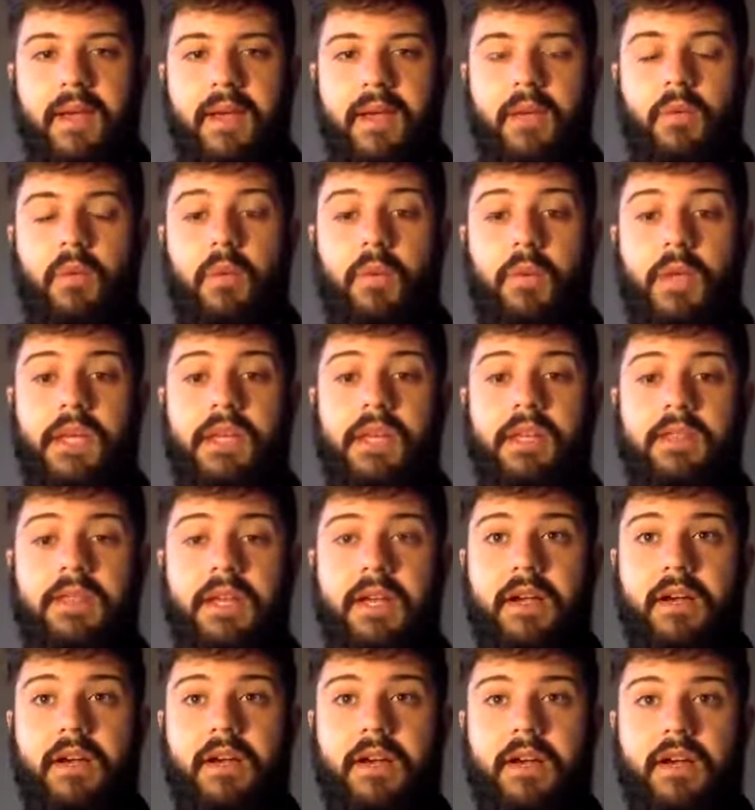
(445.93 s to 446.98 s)
And when we get
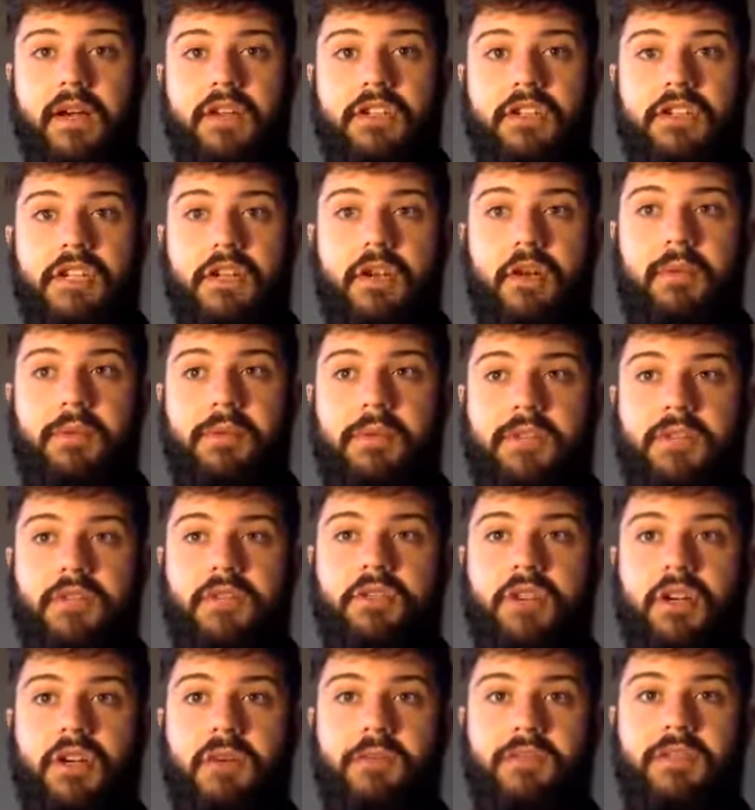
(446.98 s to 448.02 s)
there, she opens her
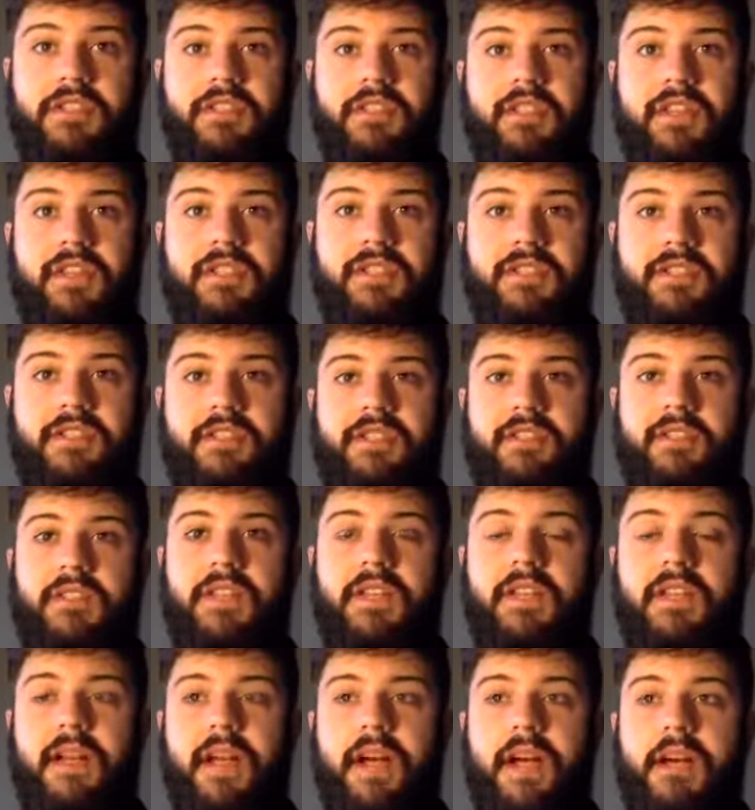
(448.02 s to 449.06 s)
trunk up, she's got this
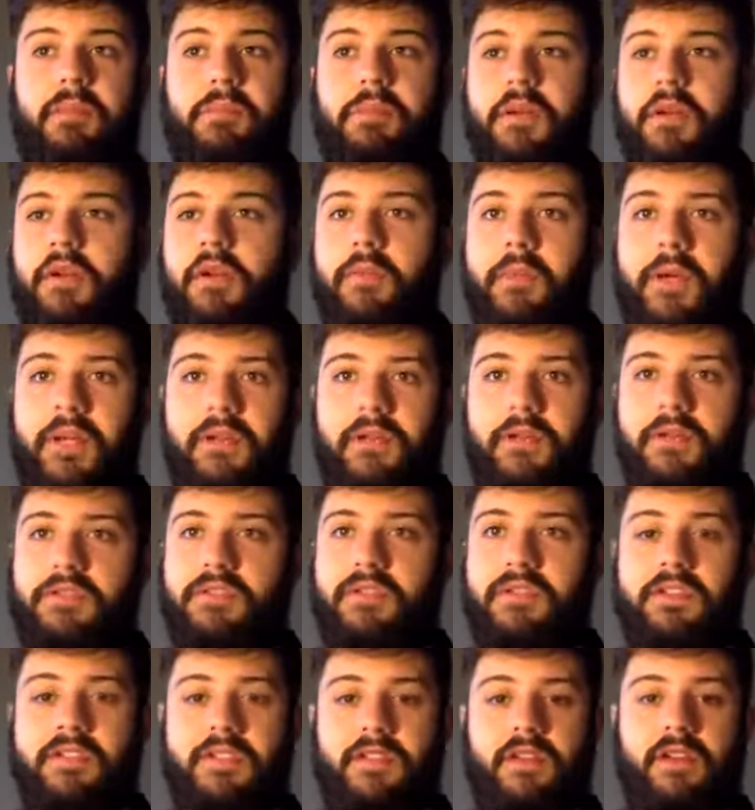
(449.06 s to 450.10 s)
TV, and I put all my
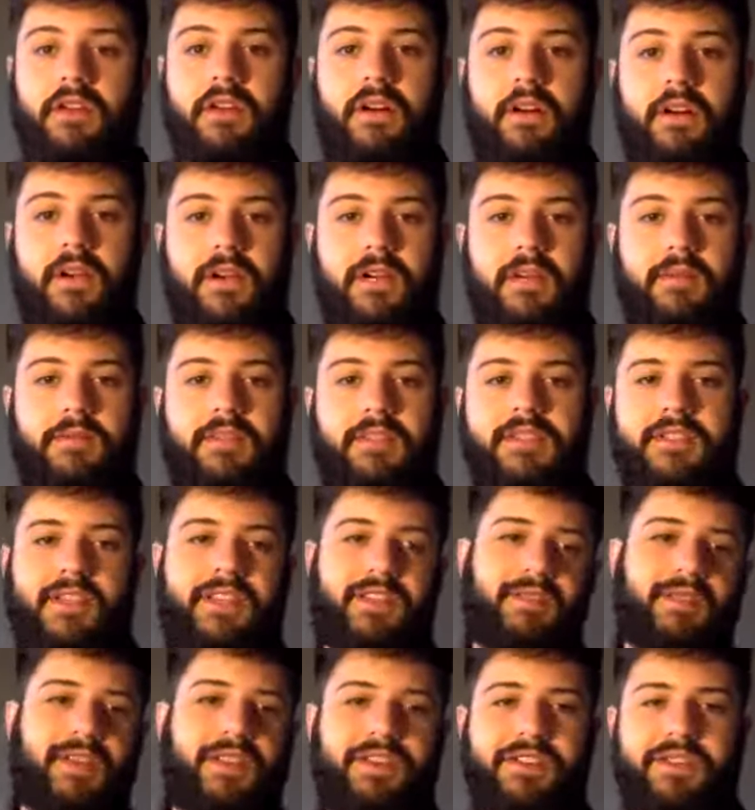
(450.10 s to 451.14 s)
groceries in the cart, and I'm just
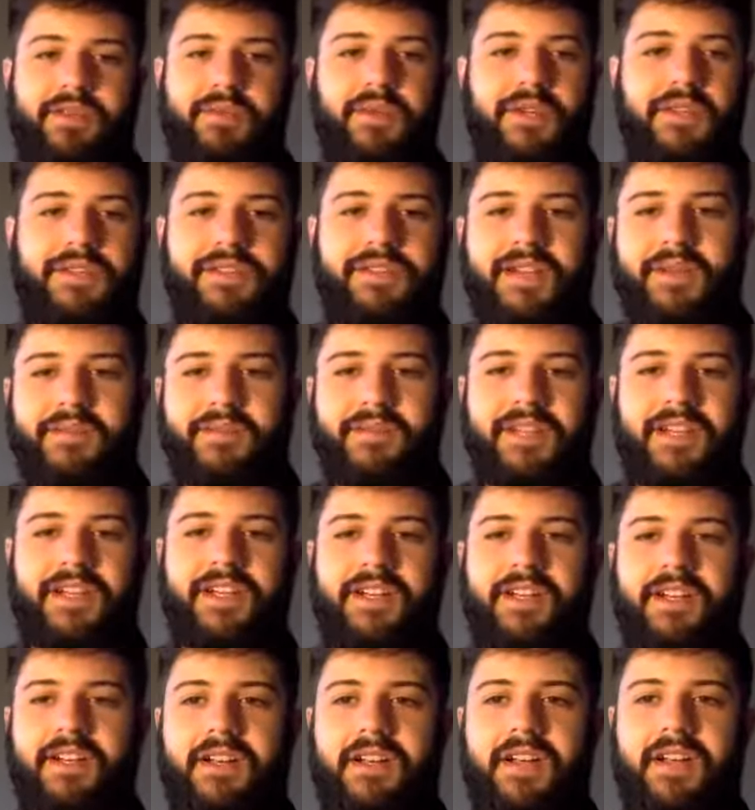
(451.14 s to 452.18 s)
like ready to wheel it up
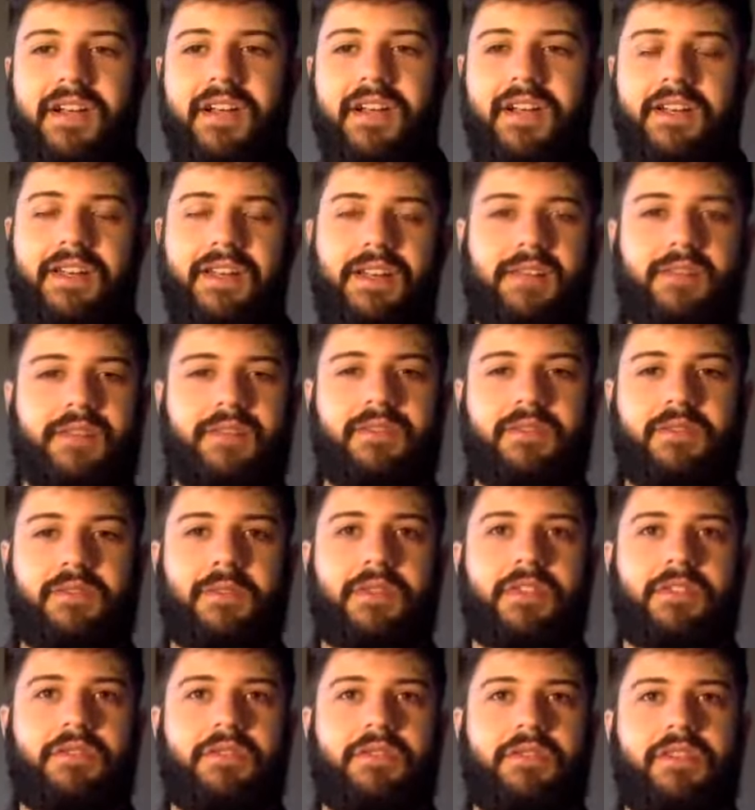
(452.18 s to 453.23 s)
there, and I kind of looked over
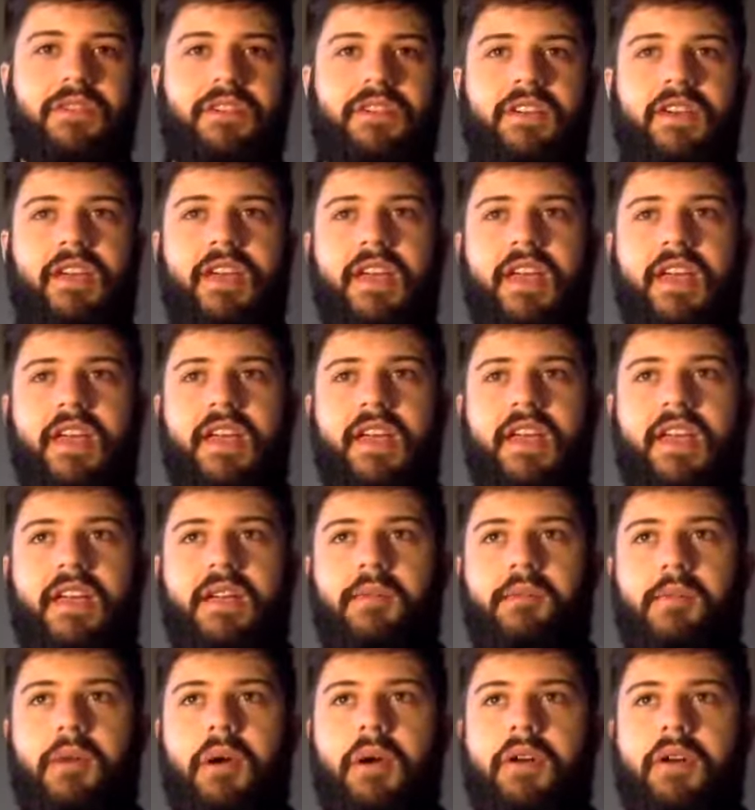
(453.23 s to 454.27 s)
my shoulder.
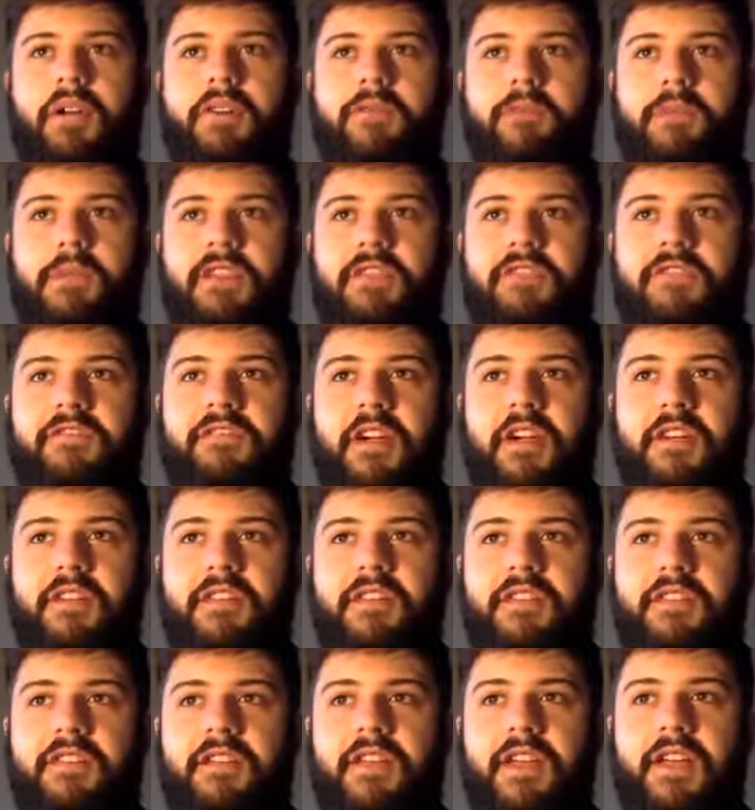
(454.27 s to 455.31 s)
And part of me
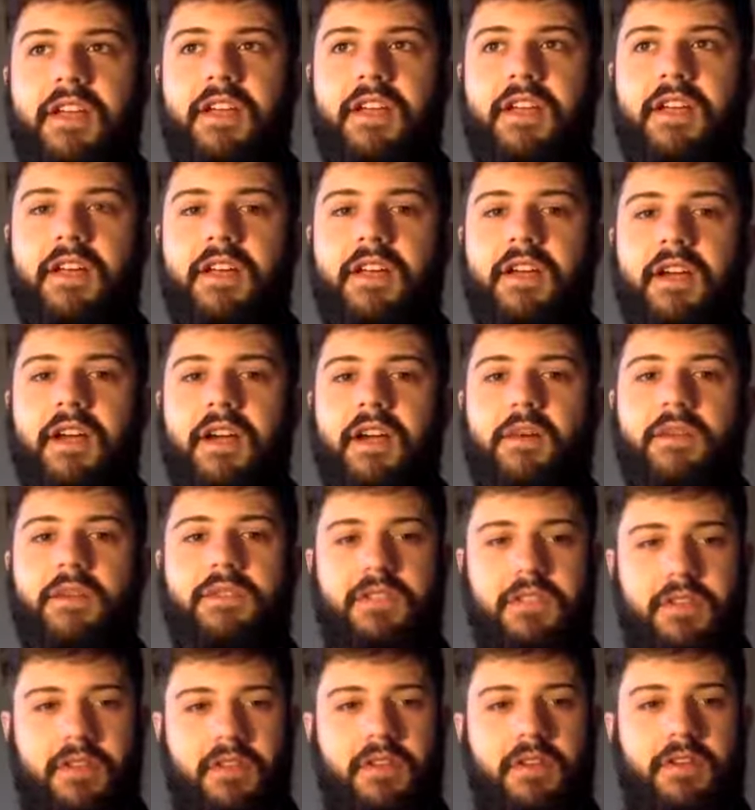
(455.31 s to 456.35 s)
felt like I was
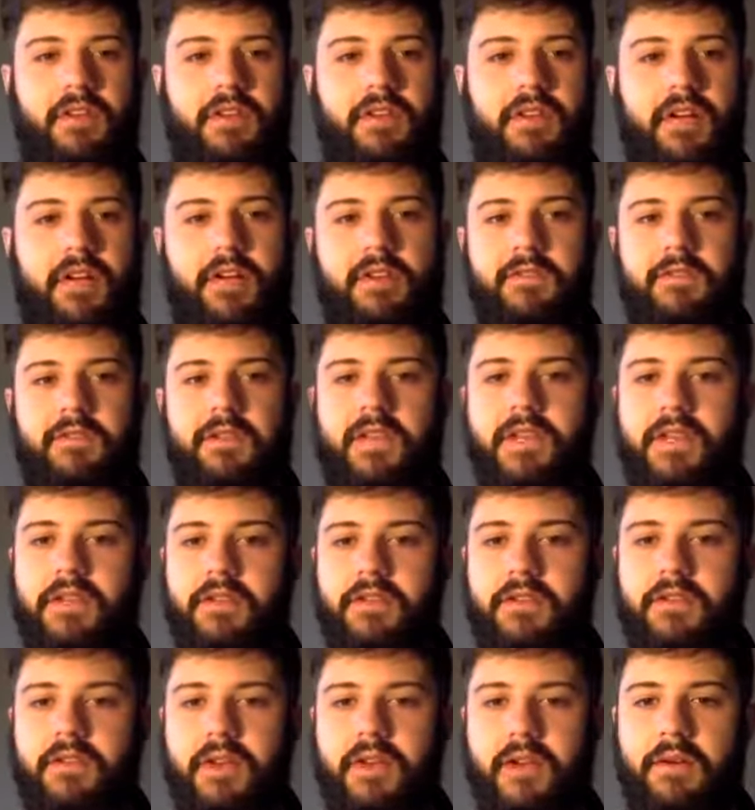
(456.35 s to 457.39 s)
gonna kind of
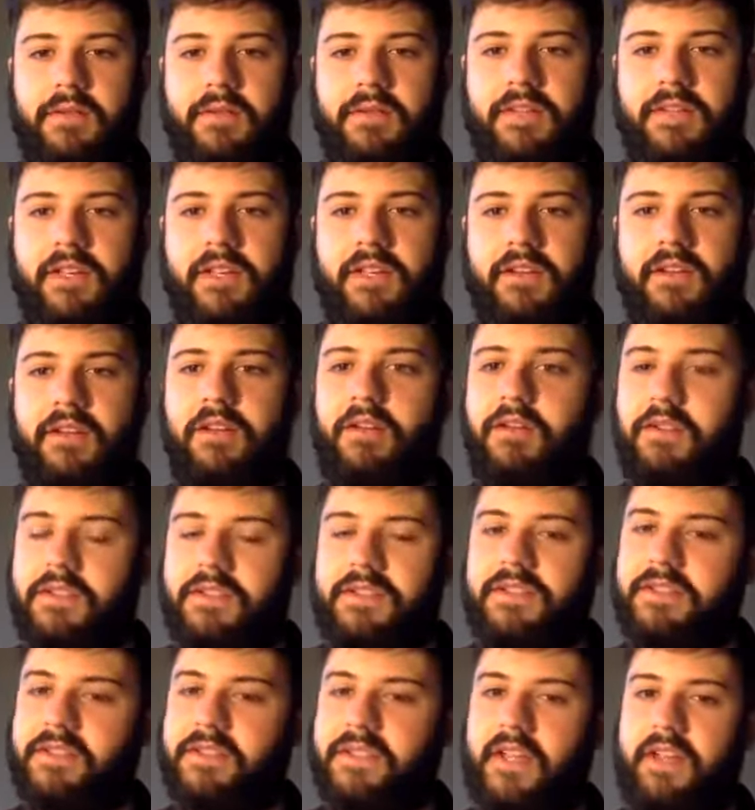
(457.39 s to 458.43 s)
giggle. I was like, oh,
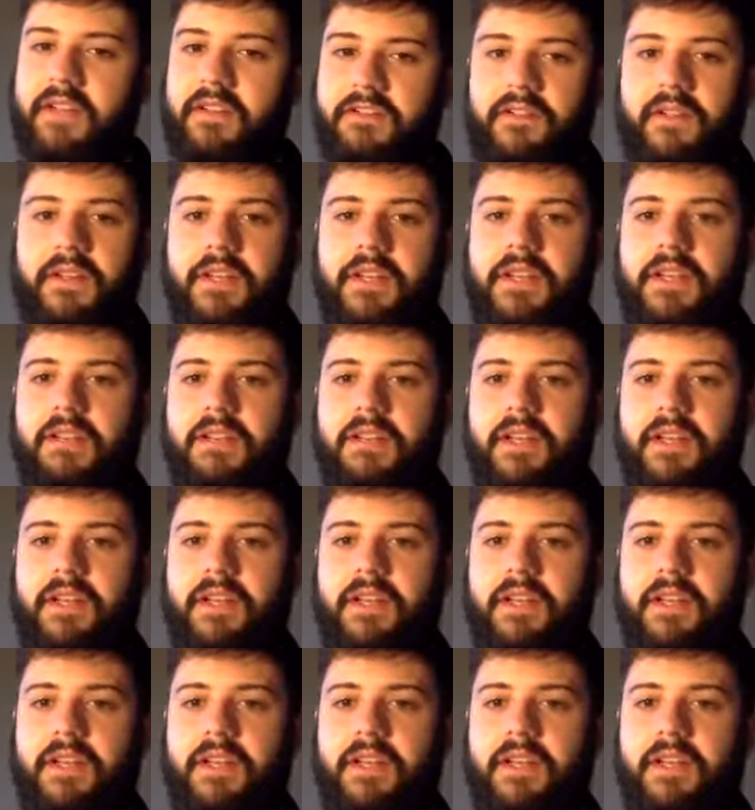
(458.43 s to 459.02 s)
this is kind of funny.